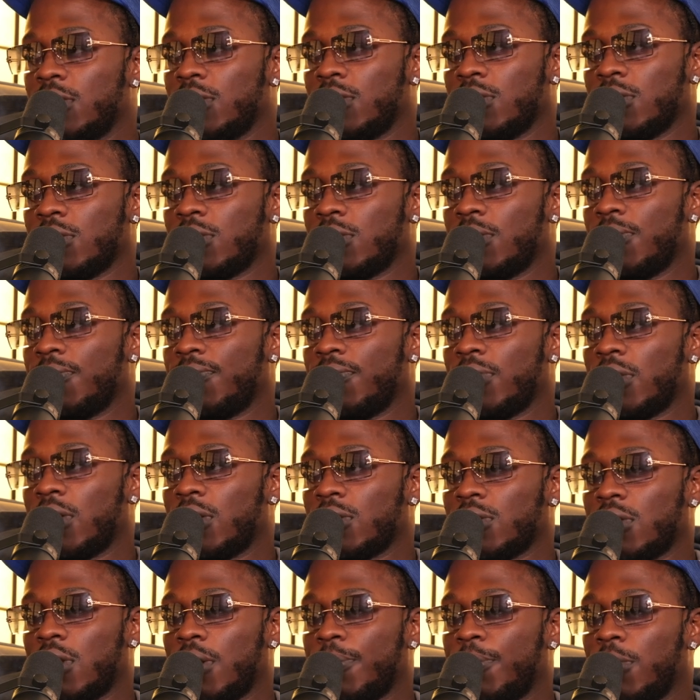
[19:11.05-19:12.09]
This is something
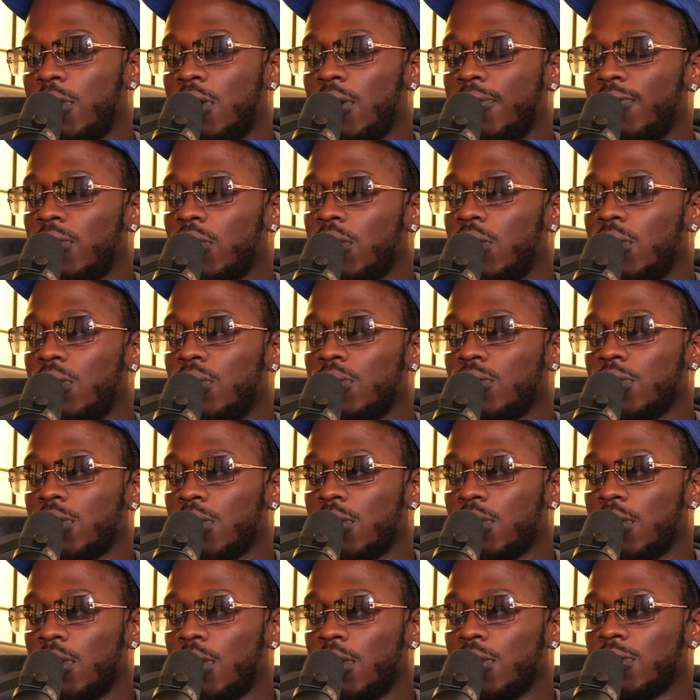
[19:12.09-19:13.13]
that's like part of a
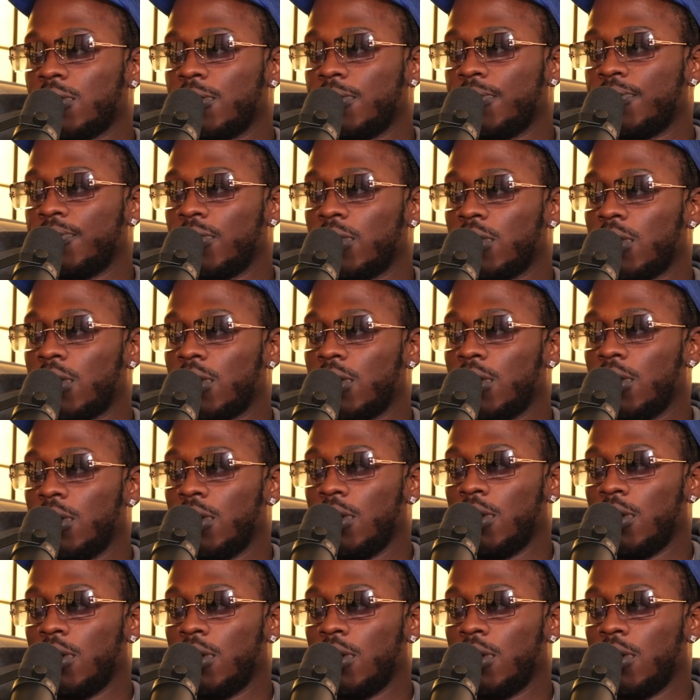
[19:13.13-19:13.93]
culture, like something that